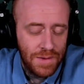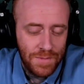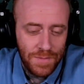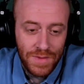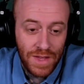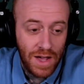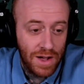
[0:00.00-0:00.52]

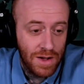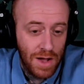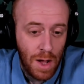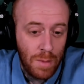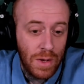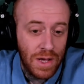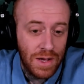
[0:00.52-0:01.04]
Yeah.
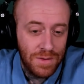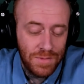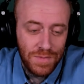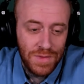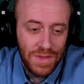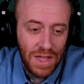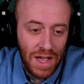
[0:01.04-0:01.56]
I mean,
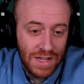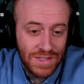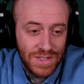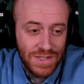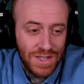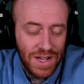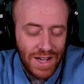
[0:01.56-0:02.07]
I
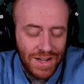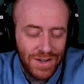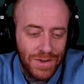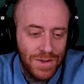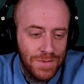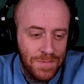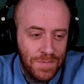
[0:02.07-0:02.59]
don't
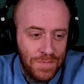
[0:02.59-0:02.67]
know.